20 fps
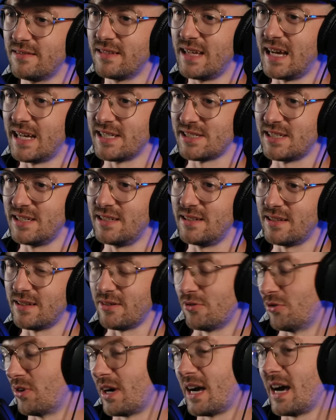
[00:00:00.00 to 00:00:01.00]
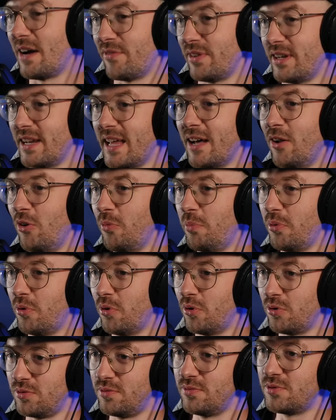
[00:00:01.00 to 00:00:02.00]
asking or having help
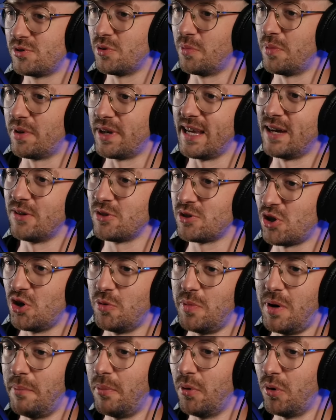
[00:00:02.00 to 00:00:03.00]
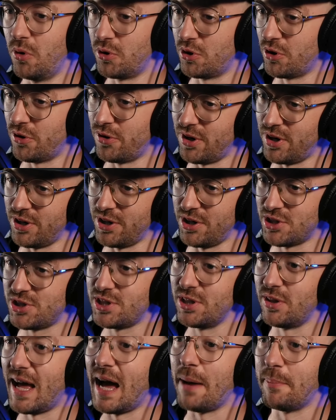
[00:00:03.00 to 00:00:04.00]
or somebody else come on board, or are you
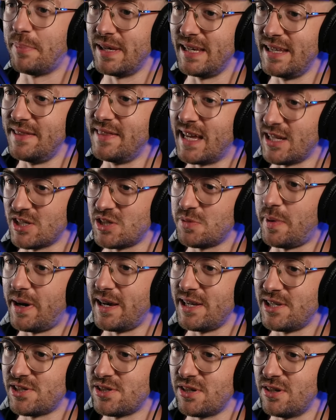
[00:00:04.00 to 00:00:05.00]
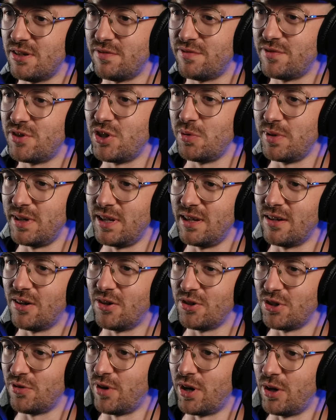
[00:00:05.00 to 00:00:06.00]
still happy in that space of doing it
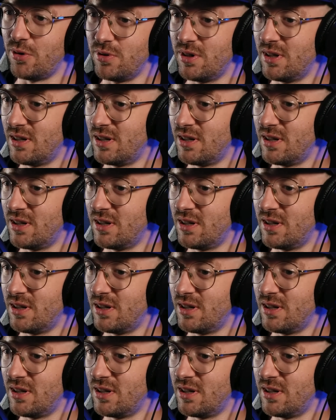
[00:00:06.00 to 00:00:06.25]
on your own?